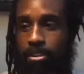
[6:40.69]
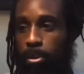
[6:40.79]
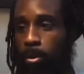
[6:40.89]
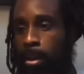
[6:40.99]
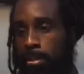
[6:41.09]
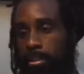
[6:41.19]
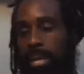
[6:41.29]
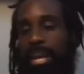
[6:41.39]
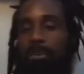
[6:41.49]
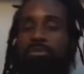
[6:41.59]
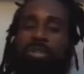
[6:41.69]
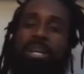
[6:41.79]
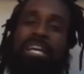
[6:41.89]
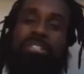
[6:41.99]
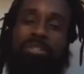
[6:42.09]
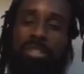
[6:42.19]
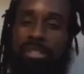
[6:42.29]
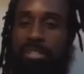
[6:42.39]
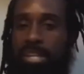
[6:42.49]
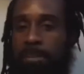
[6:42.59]
So today it was interesting
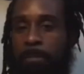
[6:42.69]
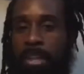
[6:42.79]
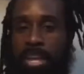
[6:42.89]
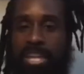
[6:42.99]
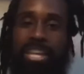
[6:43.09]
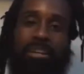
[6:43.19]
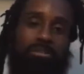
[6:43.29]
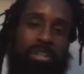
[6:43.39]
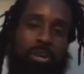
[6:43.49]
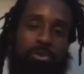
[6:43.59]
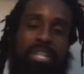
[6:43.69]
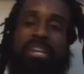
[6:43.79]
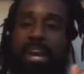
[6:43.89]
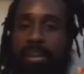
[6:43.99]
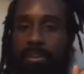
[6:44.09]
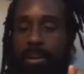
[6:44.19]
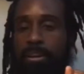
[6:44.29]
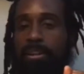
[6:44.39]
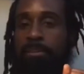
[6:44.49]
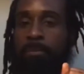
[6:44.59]
to see. He held on, he got it
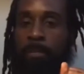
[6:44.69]
done,